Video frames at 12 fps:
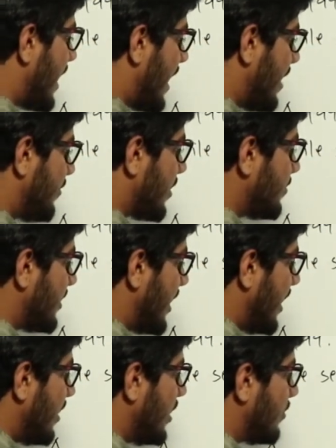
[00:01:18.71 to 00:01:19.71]
And from
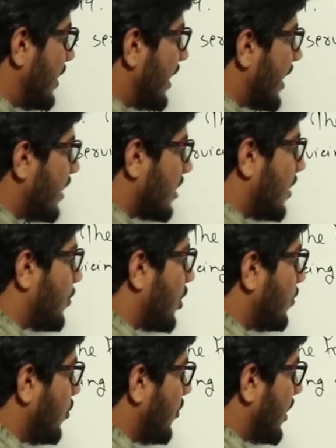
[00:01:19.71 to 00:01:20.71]
there, it will again keep
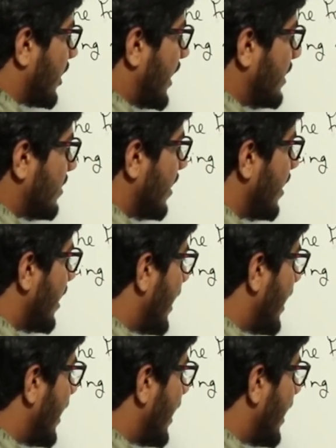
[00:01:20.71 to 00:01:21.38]
on moving right